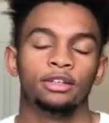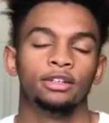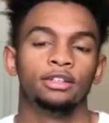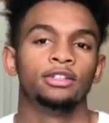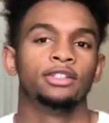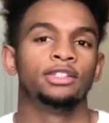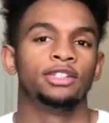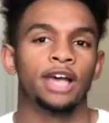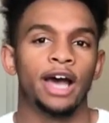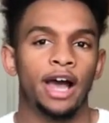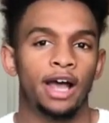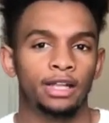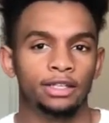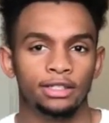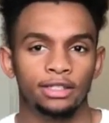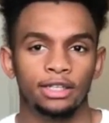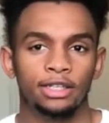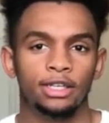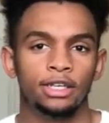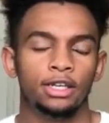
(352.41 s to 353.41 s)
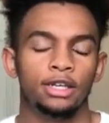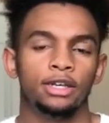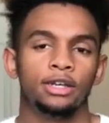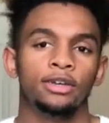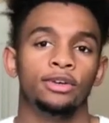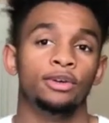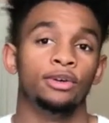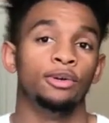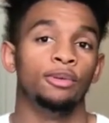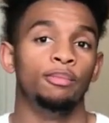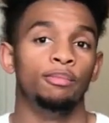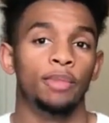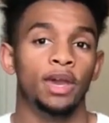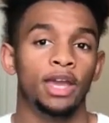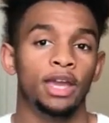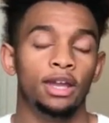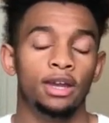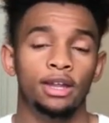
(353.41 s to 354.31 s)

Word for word: sizing, who made